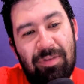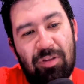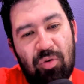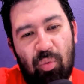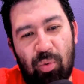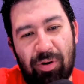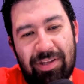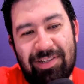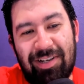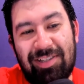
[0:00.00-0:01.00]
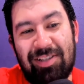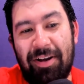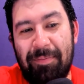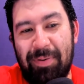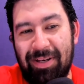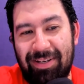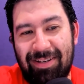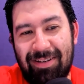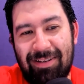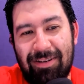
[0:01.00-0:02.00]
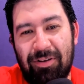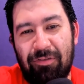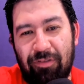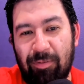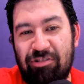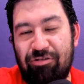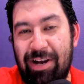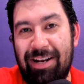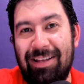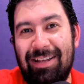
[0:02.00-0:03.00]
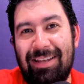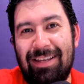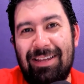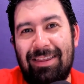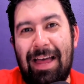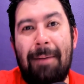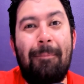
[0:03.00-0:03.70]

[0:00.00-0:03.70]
where the Ducks got a pick from a trade that